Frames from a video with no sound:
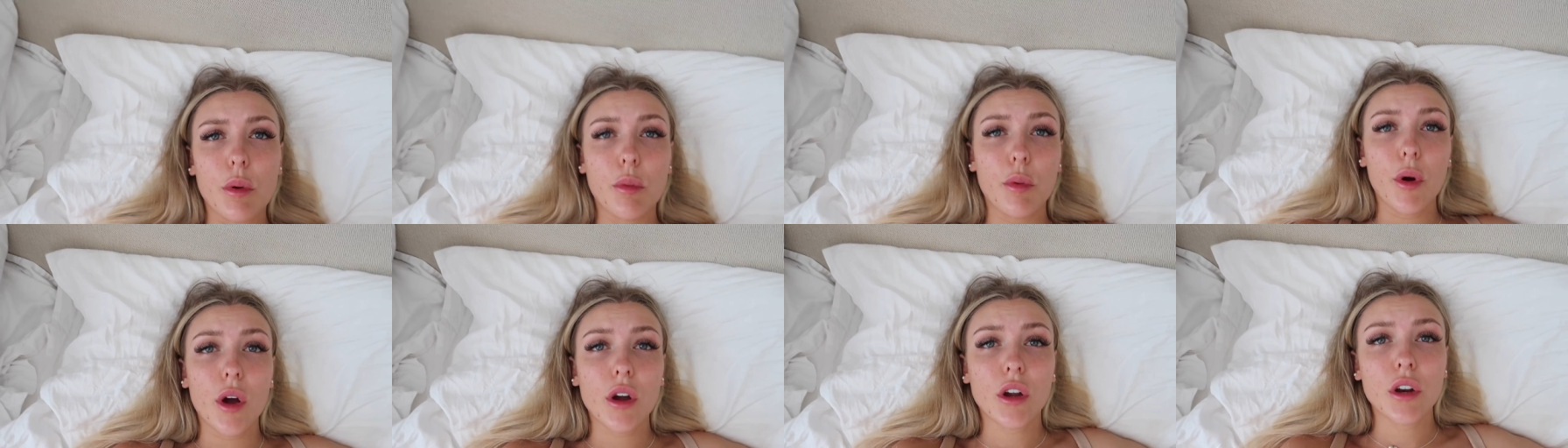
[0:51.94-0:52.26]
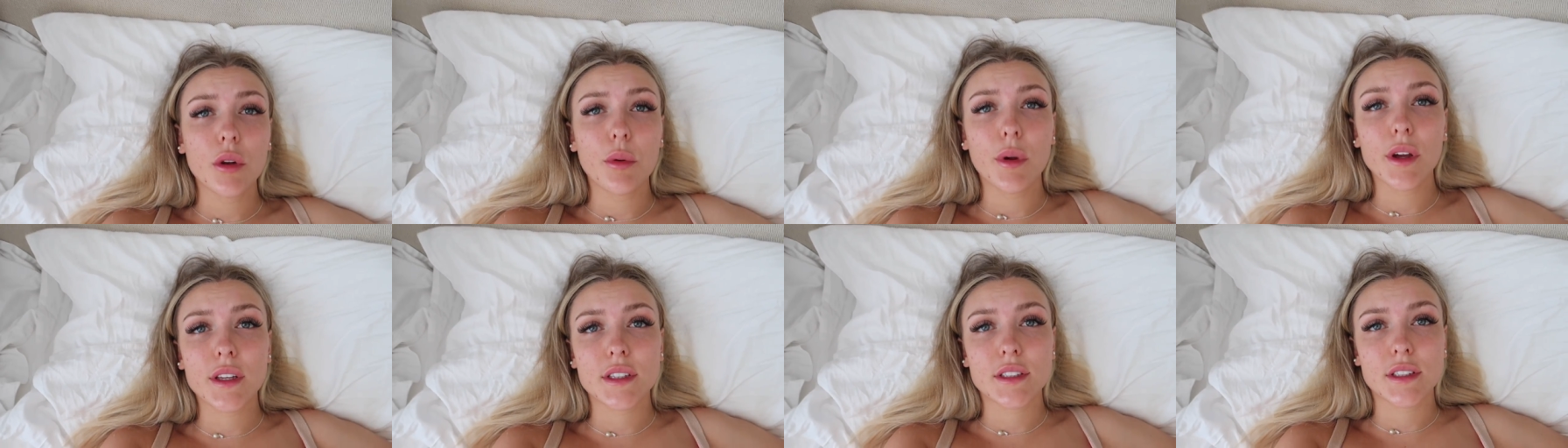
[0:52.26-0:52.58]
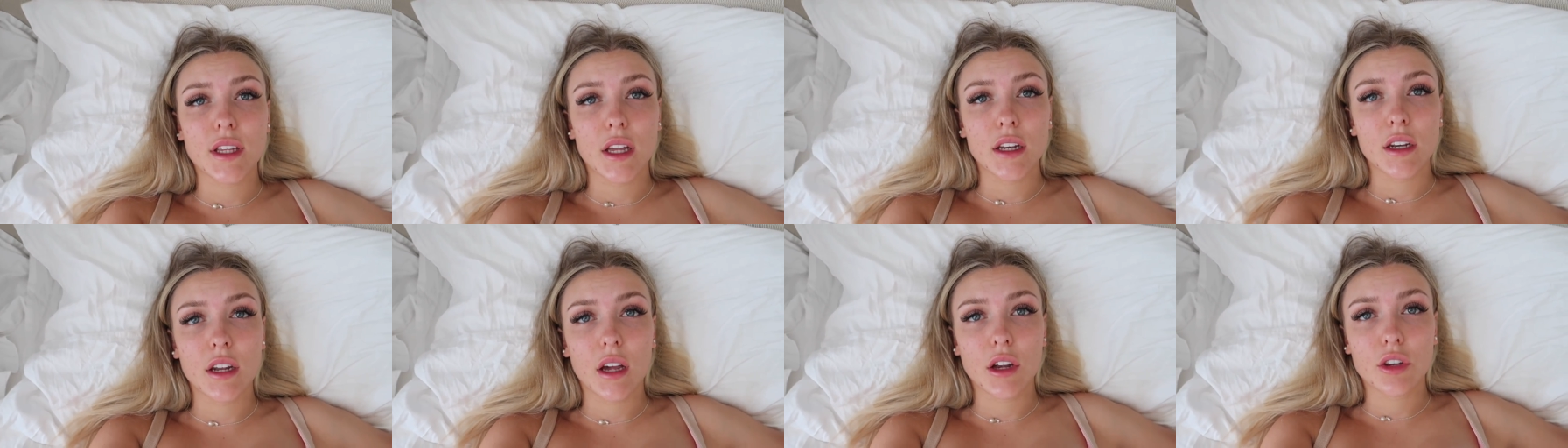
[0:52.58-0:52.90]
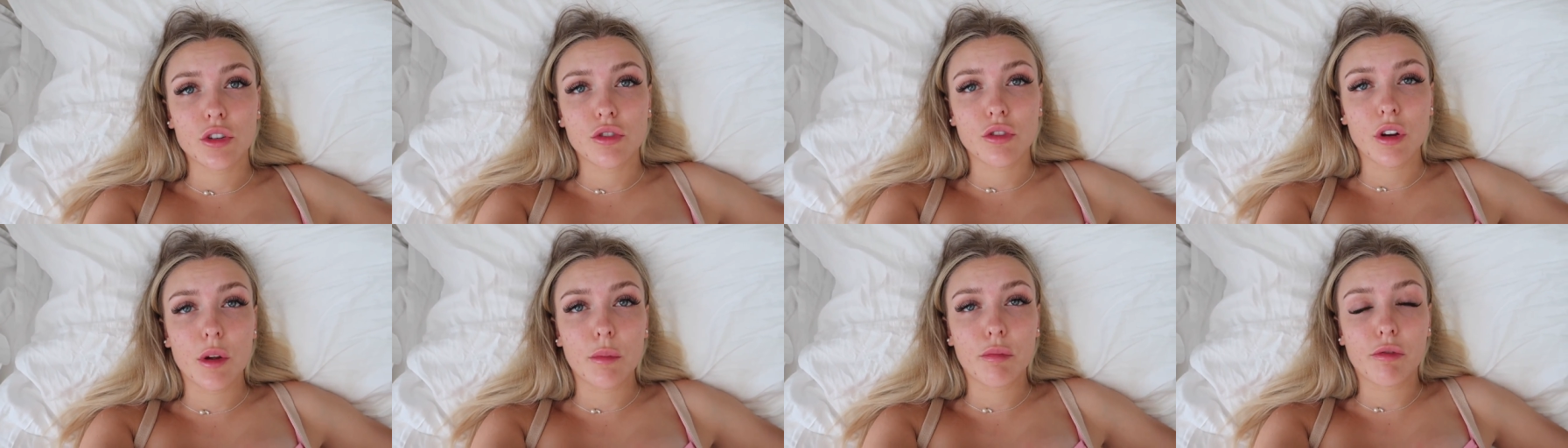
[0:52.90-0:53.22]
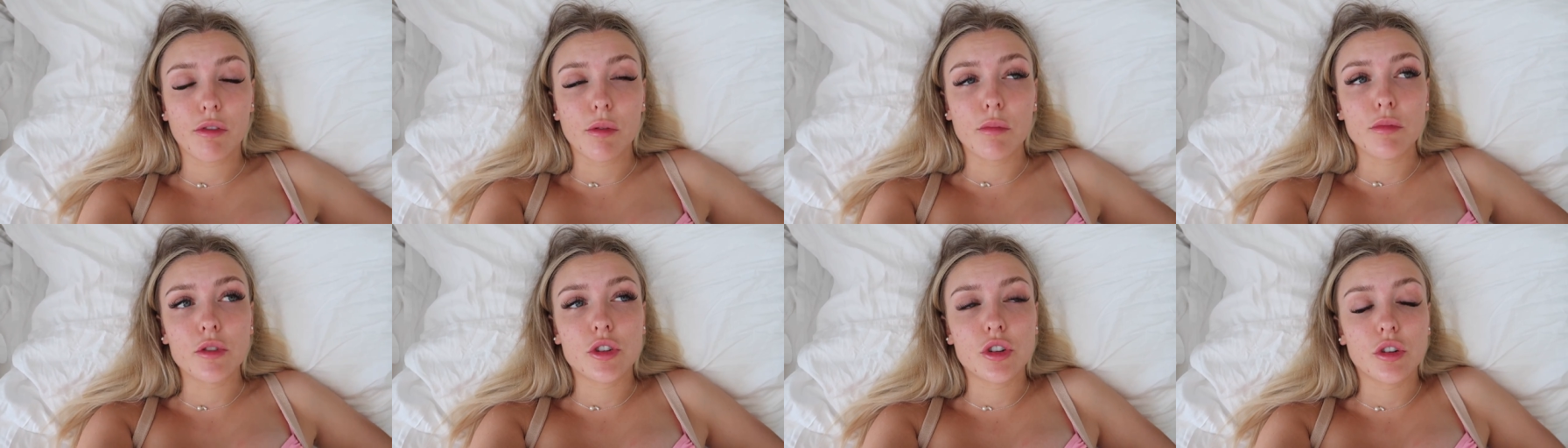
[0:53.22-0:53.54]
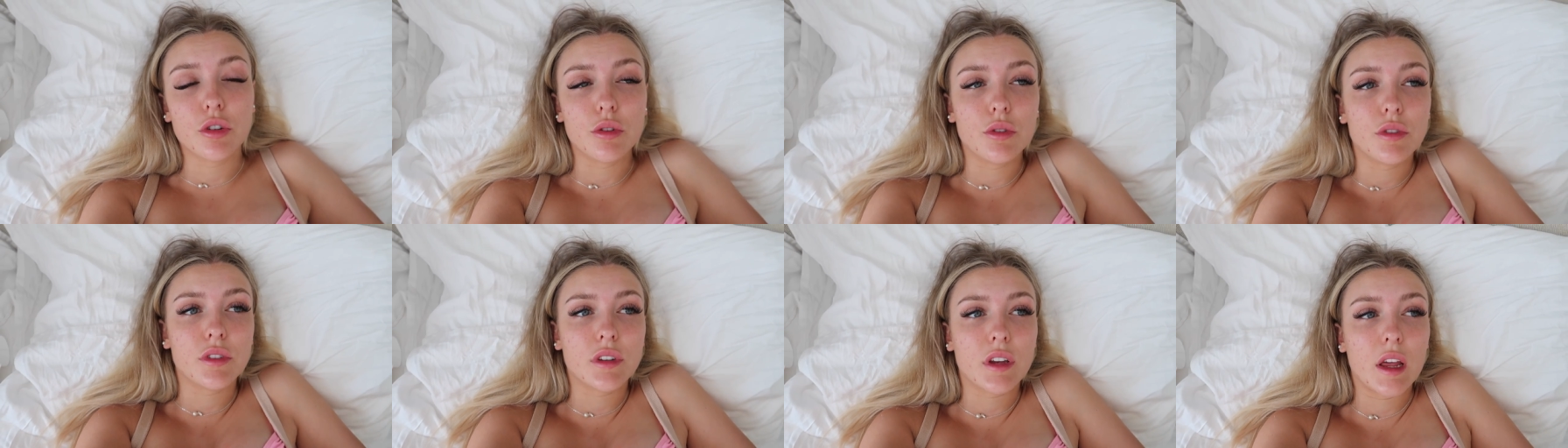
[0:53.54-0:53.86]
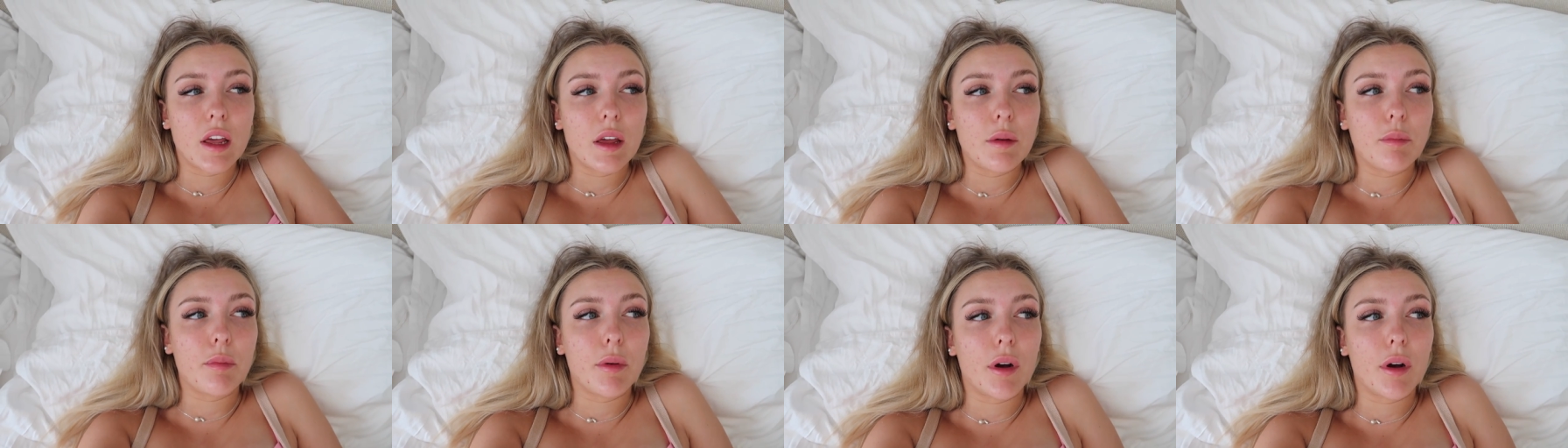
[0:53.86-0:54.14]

We were going to extend our trip from Tuesday,